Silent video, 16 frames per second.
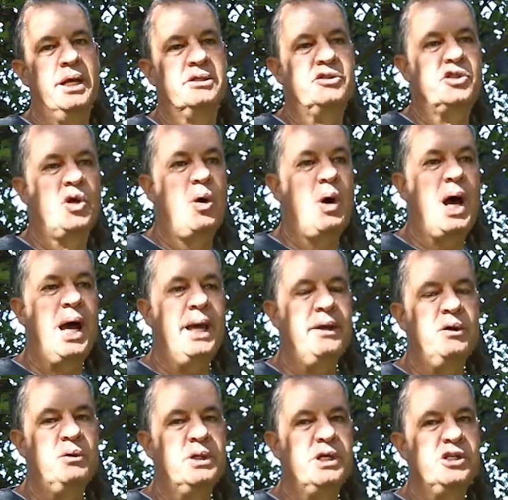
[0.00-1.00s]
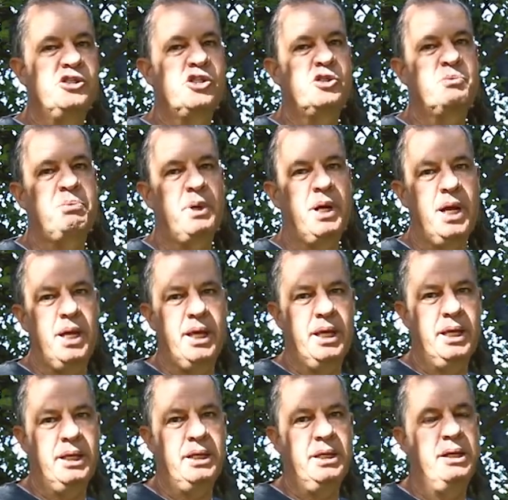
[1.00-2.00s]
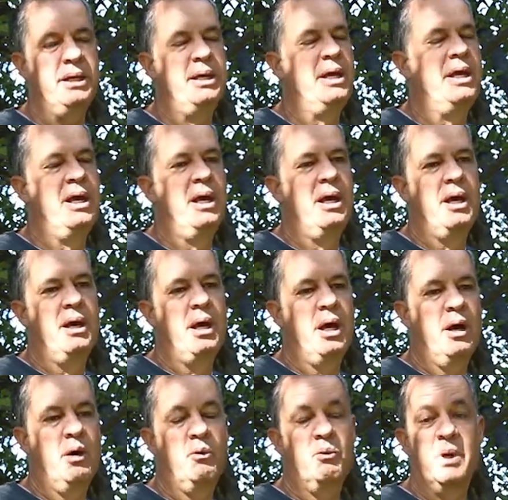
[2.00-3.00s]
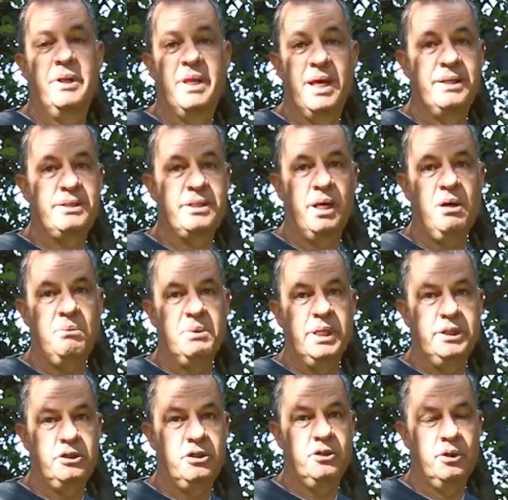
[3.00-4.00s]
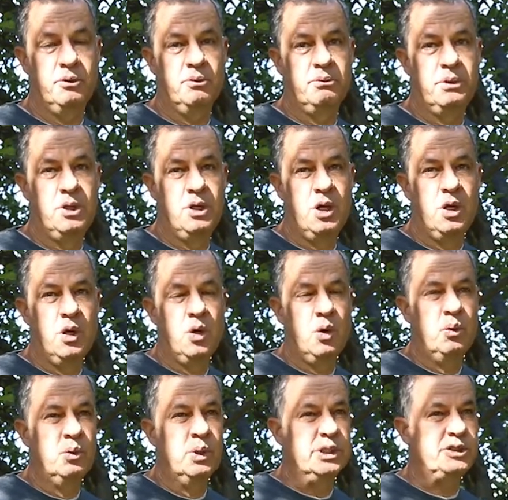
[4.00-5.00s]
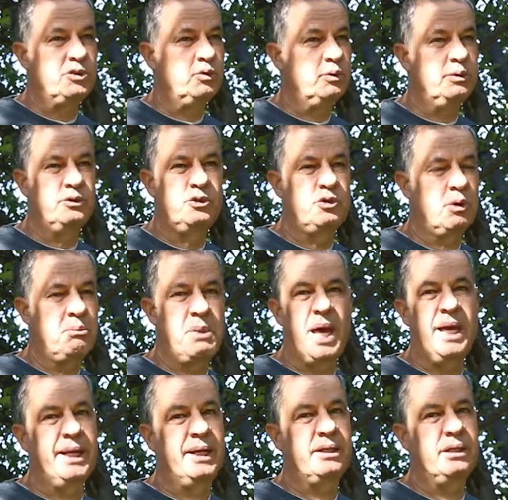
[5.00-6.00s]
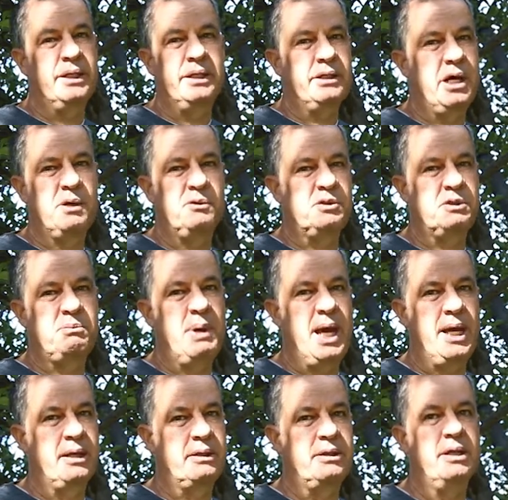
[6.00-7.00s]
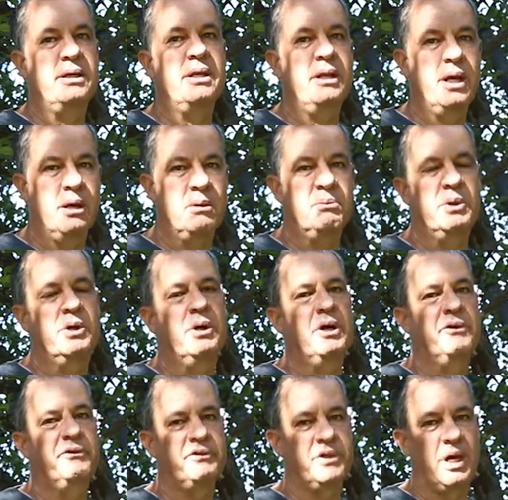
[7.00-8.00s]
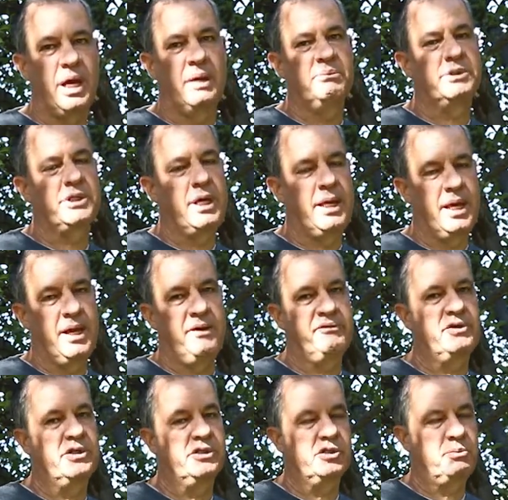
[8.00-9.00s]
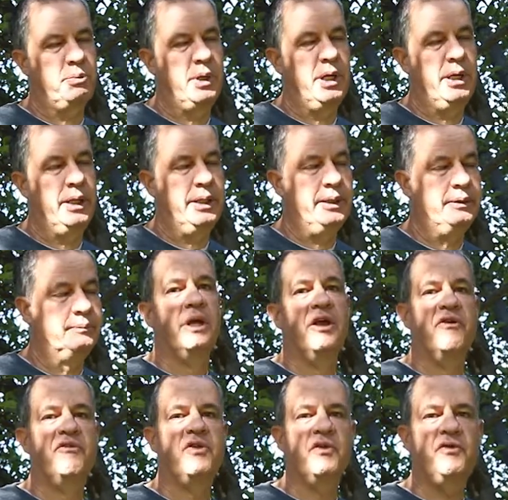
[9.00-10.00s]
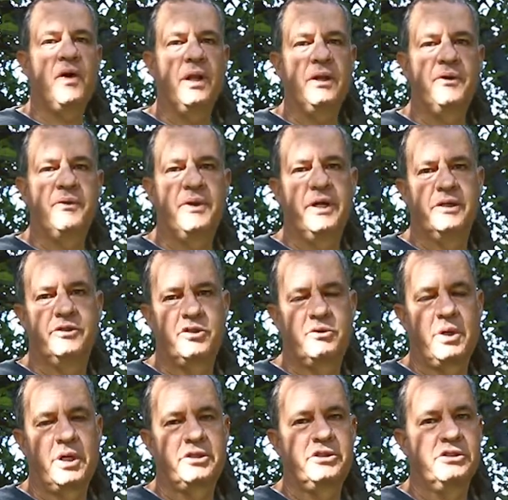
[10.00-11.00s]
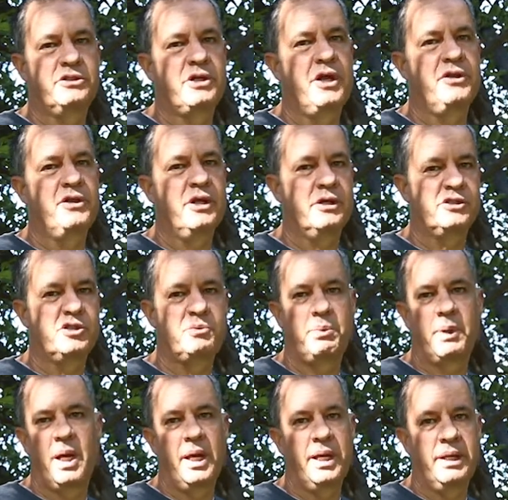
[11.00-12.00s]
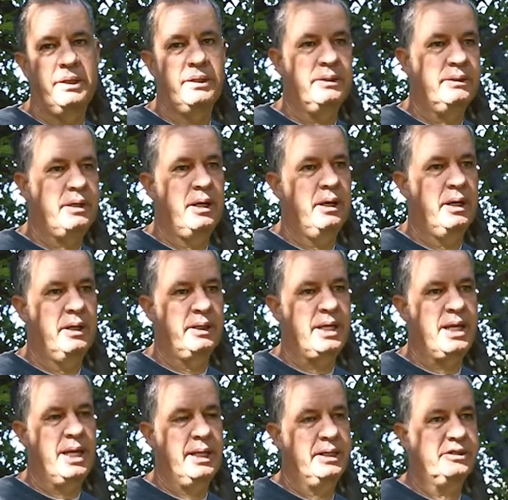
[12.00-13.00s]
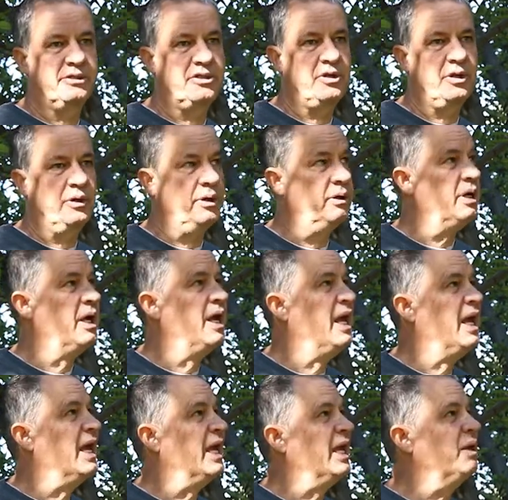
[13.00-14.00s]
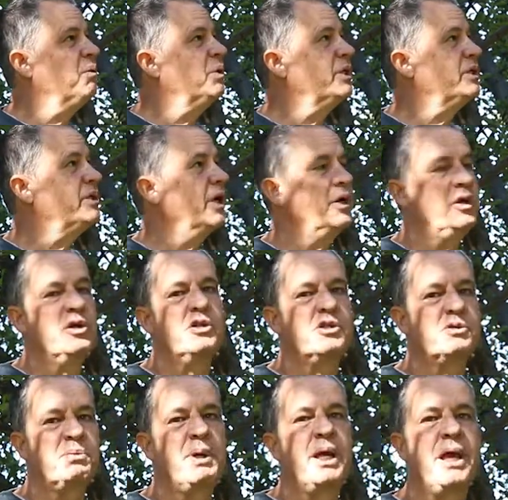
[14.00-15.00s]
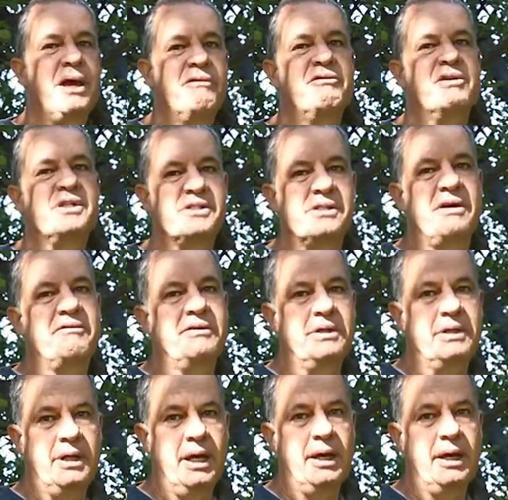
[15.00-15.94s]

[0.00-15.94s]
And so I only spray uh, when they tell me to, which dramatically cuts back the number of times I have to spray. If you followed the instructions on the spray uh, canister, it would tell you to spray every seven